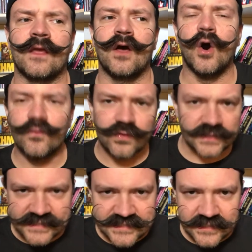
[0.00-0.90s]

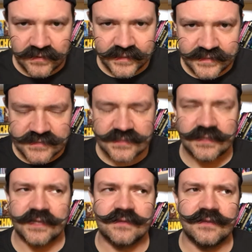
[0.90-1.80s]
overly serious.
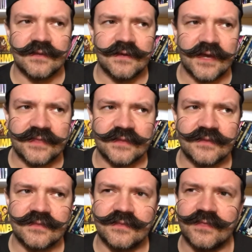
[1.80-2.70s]
Like the, I think
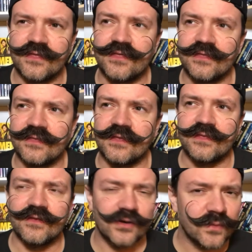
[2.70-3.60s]
the the
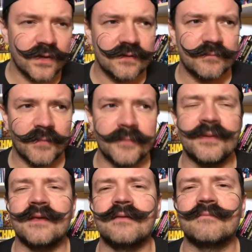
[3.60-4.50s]
third one might
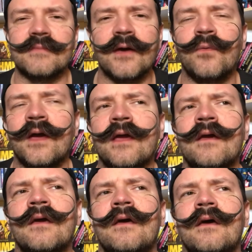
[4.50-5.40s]
be that way.
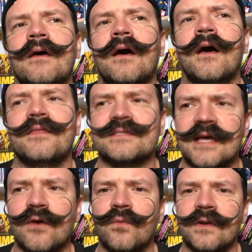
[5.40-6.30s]
Uh, the
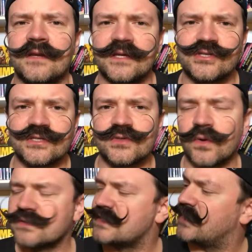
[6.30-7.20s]
second one inches
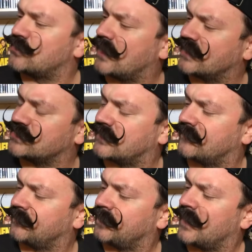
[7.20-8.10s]
towards that direction,
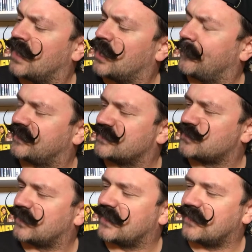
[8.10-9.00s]
but this
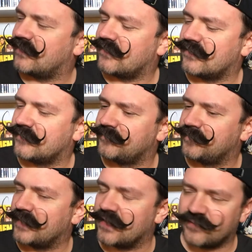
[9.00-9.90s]
one here,
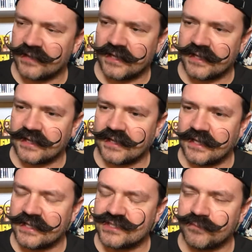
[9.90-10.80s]
I feel like,
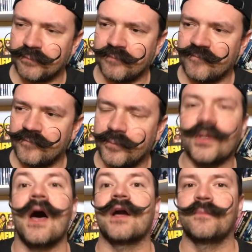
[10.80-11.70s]
is
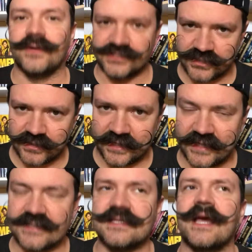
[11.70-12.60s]
blockbustery.
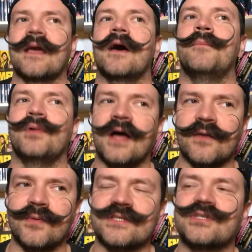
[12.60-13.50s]
It's like a
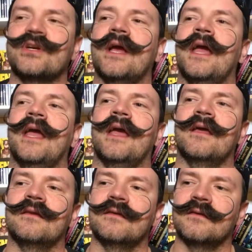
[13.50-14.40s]
blockbuster
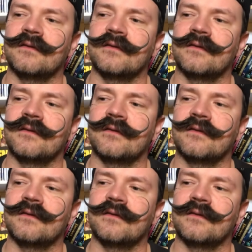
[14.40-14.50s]
and